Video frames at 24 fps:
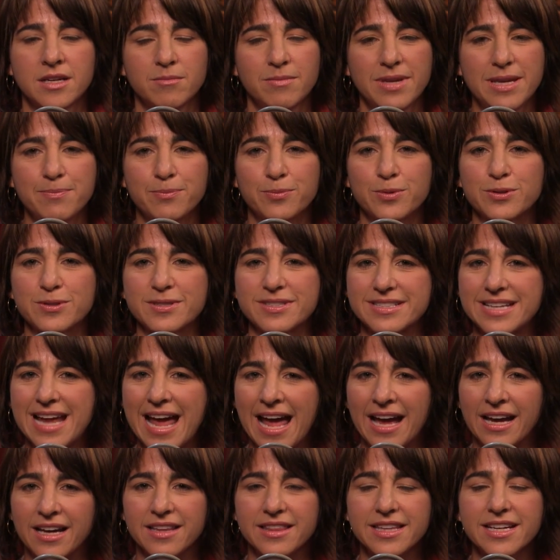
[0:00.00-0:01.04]
People
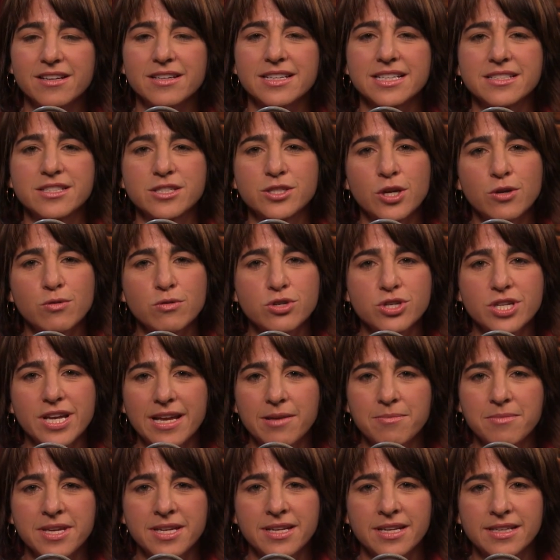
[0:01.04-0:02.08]
snack. There is no
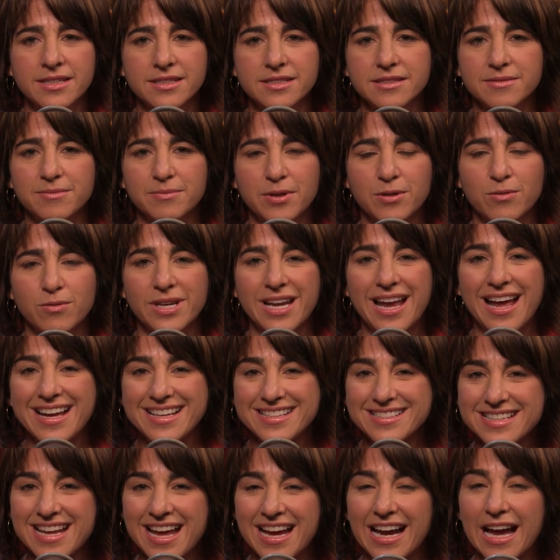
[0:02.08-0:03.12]
shame in it. But when I
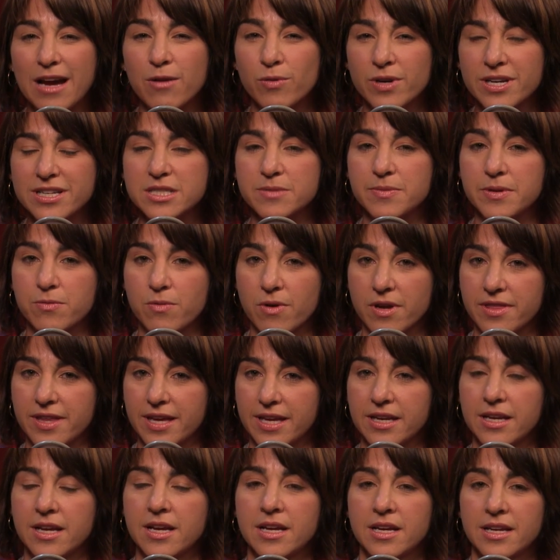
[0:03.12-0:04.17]
snack, I want it to be worth
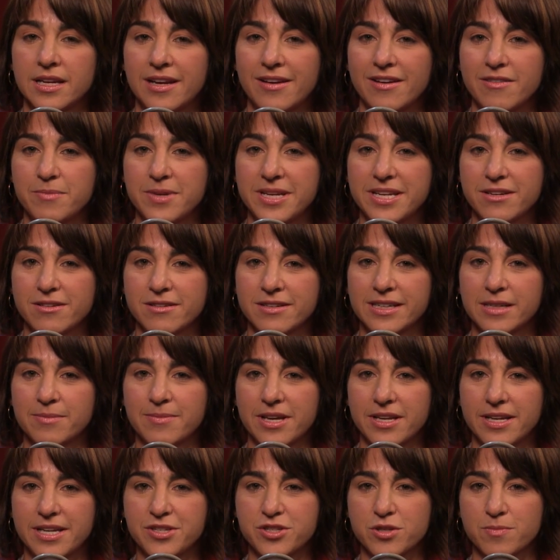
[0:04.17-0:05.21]
it. Now, I've been hearing
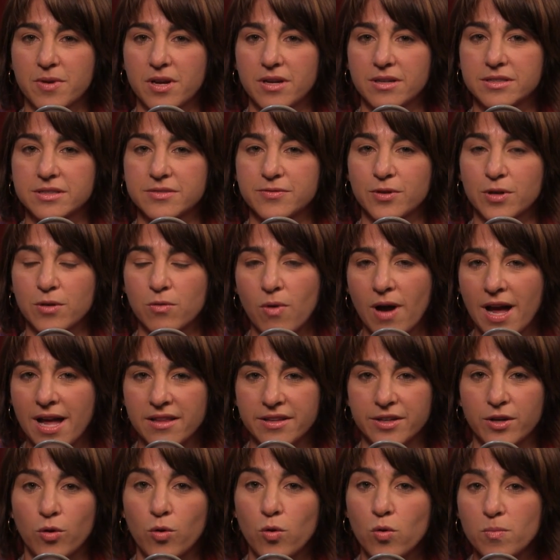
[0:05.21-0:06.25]
about NatureBox for a while
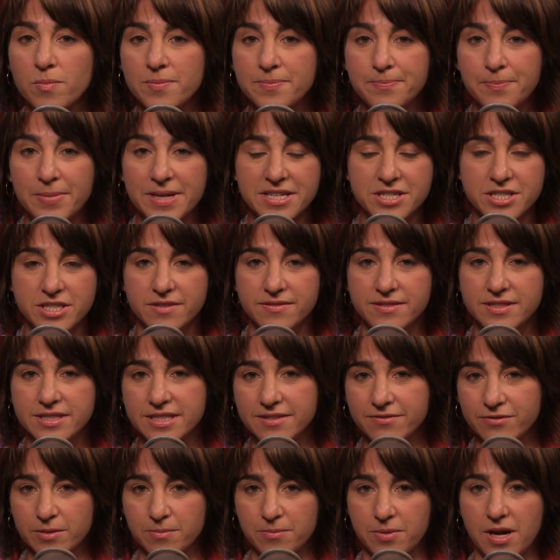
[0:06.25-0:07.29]
on a whole bunch of
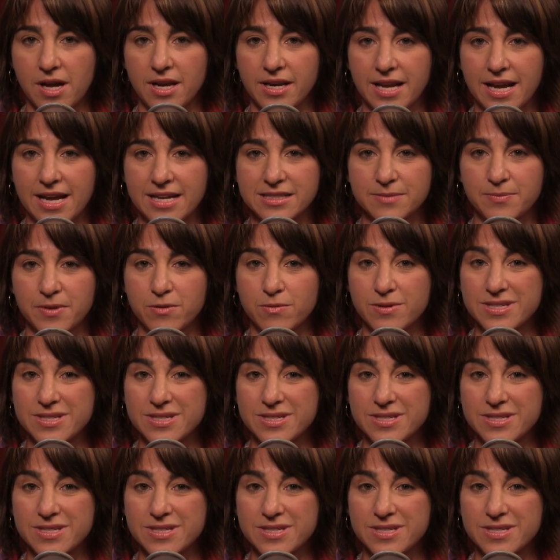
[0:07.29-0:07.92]
different podcasts, but